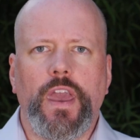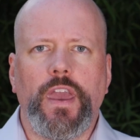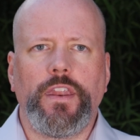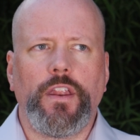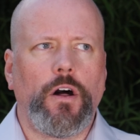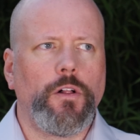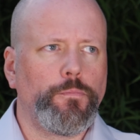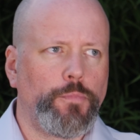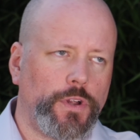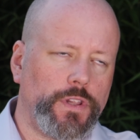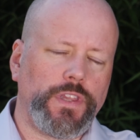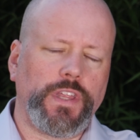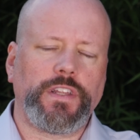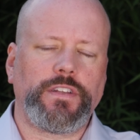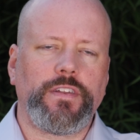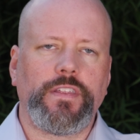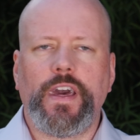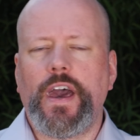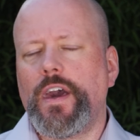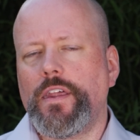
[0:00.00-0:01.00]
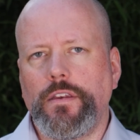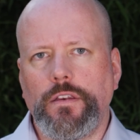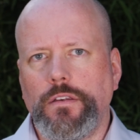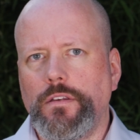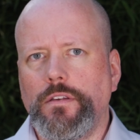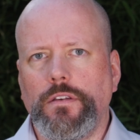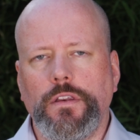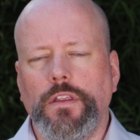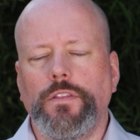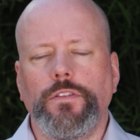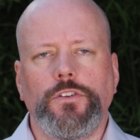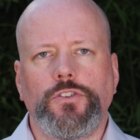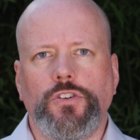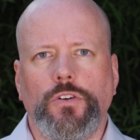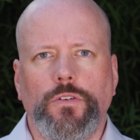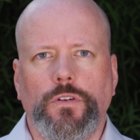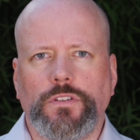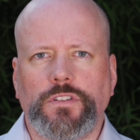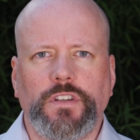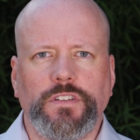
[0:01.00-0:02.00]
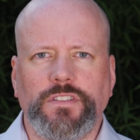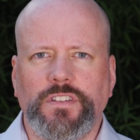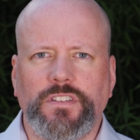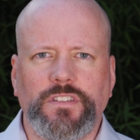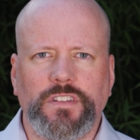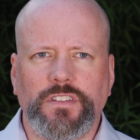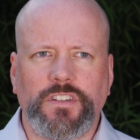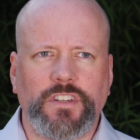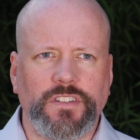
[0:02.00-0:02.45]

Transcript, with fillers: And I'll put a link to that in, in the show notes because it's,